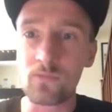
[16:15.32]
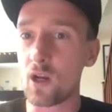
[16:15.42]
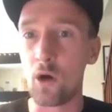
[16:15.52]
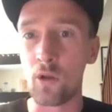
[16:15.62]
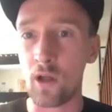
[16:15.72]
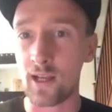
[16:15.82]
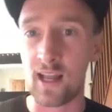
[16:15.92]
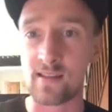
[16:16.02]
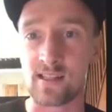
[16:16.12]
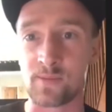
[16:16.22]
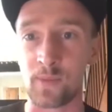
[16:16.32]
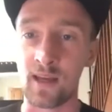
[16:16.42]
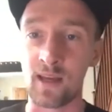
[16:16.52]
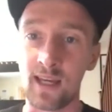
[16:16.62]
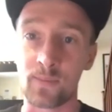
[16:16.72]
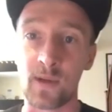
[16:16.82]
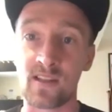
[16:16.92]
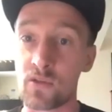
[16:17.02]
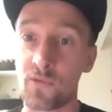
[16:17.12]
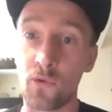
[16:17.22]
online classes, but it's
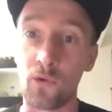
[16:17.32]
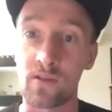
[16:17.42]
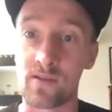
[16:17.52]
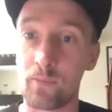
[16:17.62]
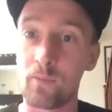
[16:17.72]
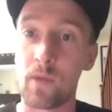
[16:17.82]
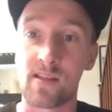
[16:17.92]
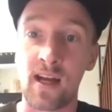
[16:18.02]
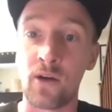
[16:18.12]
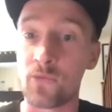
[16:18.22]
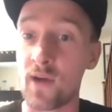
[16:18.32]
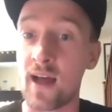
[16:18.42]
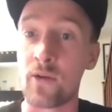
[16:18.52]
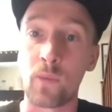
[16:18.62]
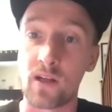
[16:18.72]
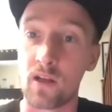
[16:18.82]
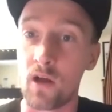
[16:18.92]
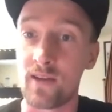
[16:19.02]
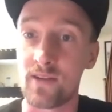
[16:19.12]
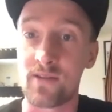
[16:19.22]
basically just forced myself and all my
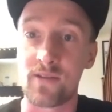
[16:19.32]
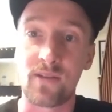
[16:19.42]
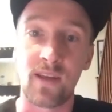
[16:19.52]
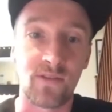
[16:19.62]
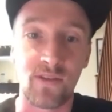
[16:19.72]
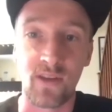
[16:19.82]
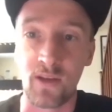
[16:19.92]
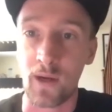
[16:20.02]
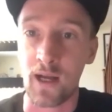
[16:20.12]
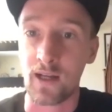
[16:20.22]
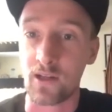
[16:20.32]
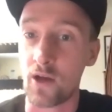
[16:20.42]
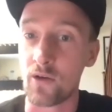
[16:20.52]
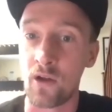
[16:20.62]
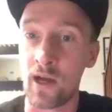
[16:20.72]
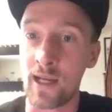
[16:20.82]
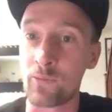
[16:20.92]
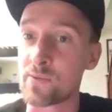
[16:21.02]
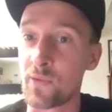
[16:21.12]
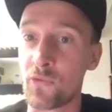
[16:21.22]
clients into going online.
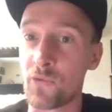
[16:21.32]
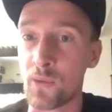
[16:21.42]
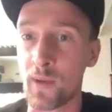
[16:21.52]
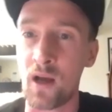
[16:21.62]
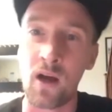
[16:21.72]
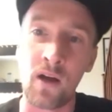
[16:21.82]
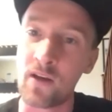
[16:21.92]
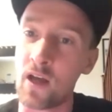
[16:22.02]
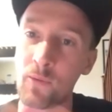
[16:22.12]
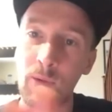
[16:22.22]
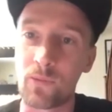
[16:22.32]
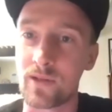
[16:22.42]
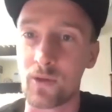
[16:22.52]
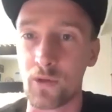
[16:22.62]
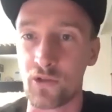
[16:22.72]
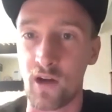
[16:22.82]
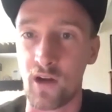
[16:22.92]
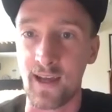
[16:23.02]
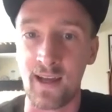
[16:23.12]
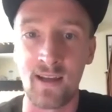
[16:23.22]
Whereas before, they'd be like, oh, no, we don't want to try
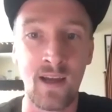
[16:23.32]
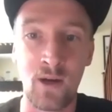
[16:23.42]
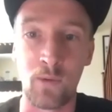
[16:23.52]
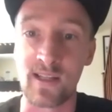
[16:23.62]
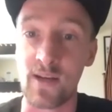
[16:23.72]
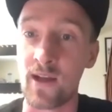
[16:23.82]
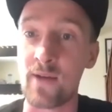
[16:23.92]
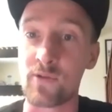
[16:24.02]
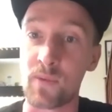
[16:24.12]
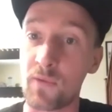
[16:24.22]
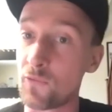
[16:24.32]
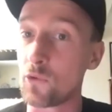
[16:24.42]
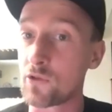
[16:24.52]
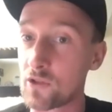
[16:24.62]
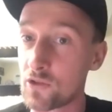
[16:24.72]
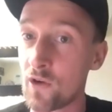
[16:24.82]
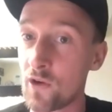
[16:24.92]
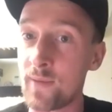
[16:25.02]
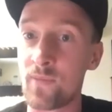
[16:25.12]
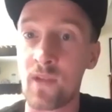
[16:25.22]
that. Whereas everyone's been forced to try
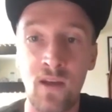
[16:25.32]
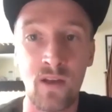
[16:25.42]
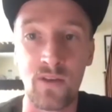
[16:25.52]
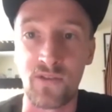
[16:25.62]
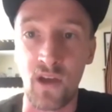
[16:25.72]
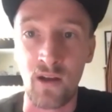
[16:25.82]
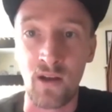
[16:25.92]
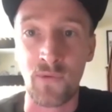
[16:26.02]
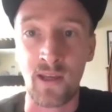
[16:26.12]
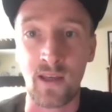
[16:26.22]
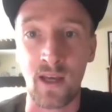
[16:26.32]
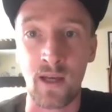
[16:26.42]
it. So I think